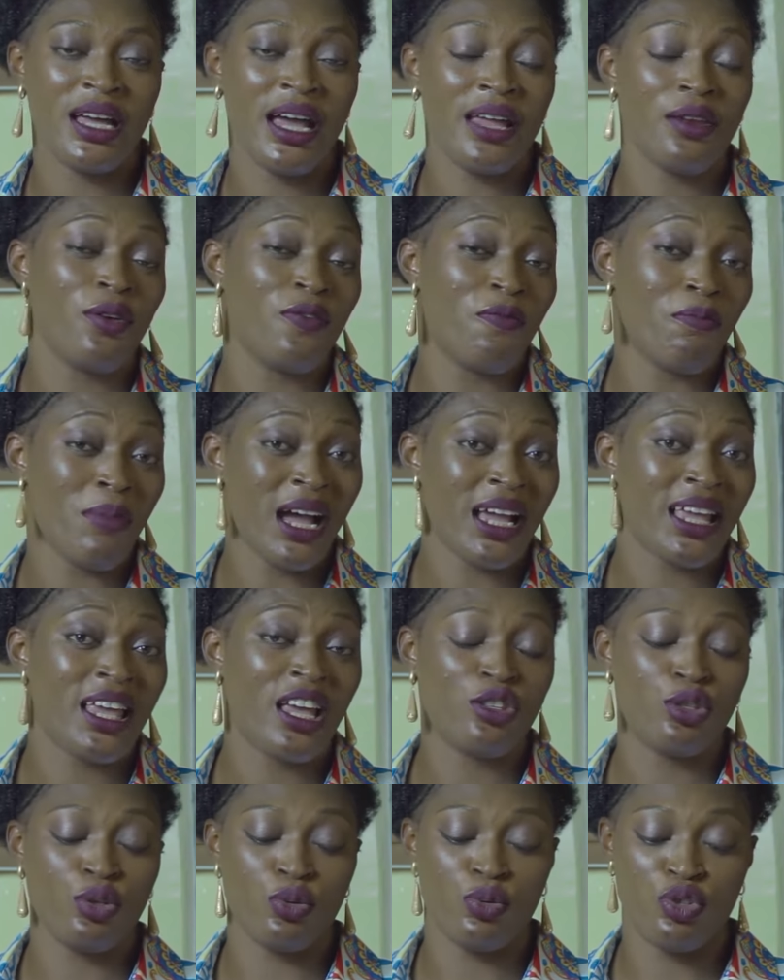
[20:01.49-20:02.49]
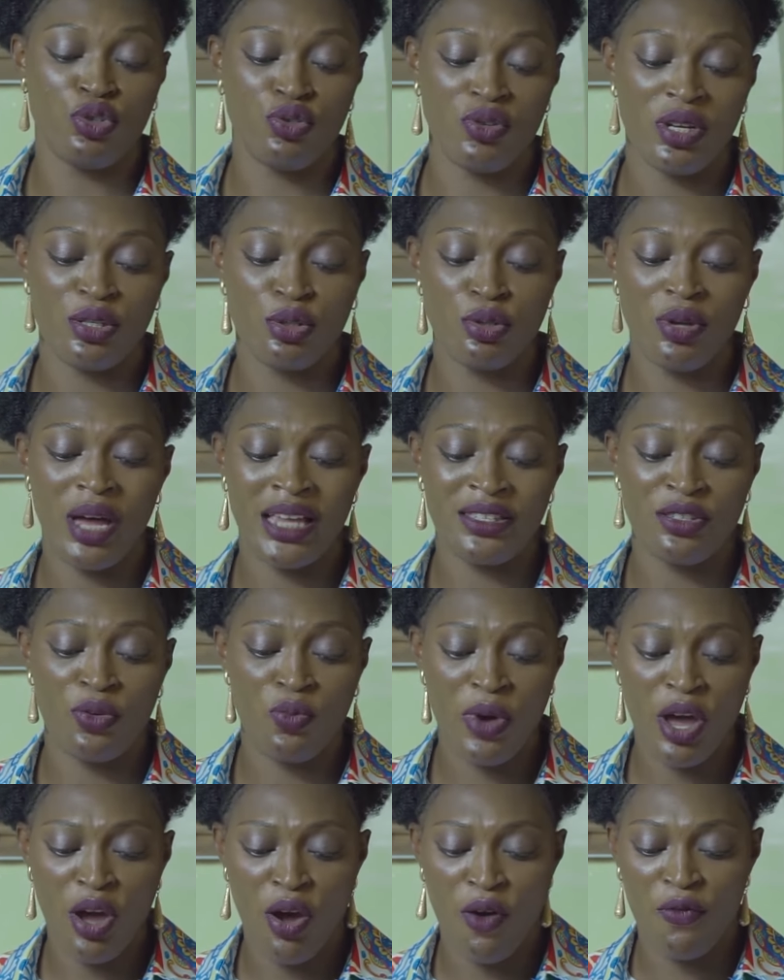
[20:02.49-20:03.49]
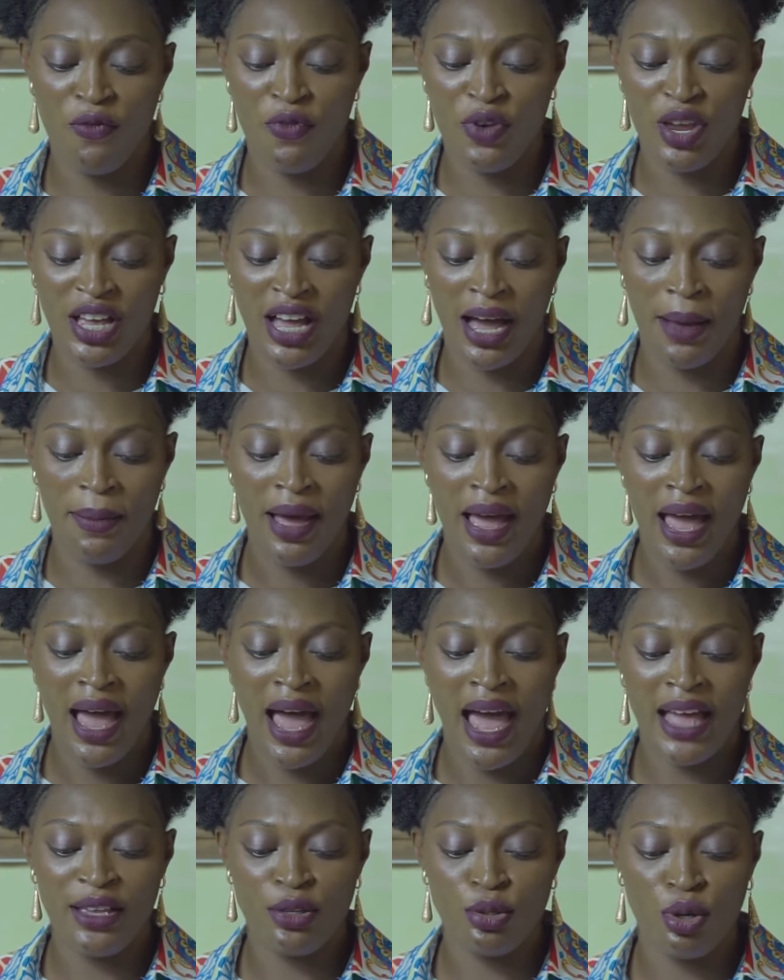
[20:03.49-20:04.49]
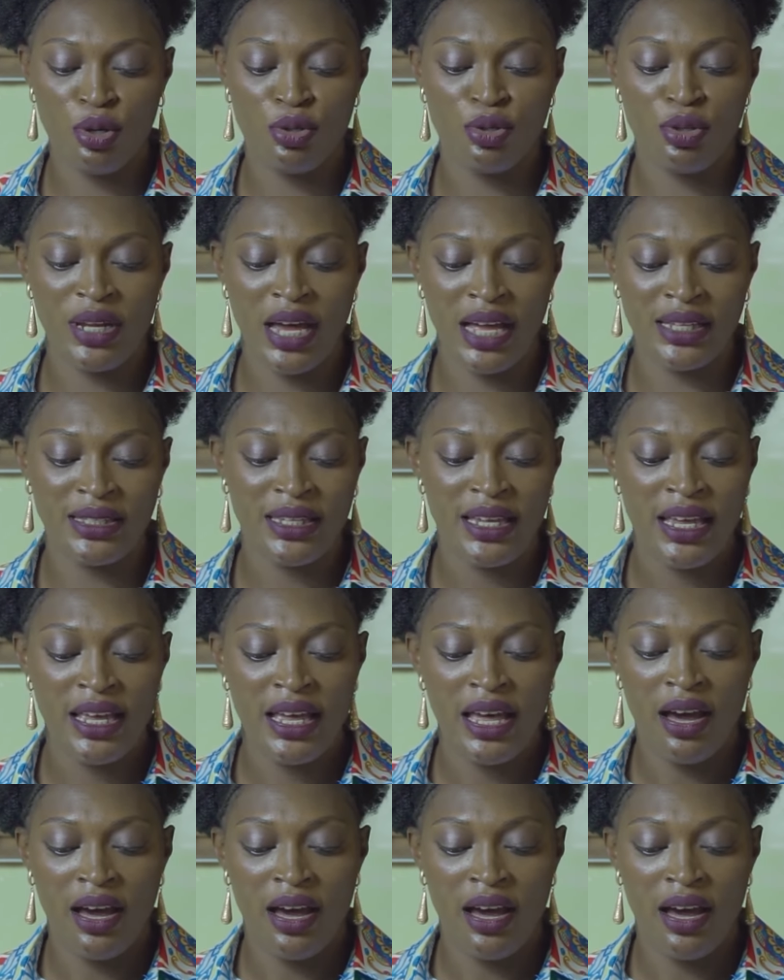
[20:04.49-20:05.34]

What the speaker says: kind of market you would trade. So as a way of recap, I told you that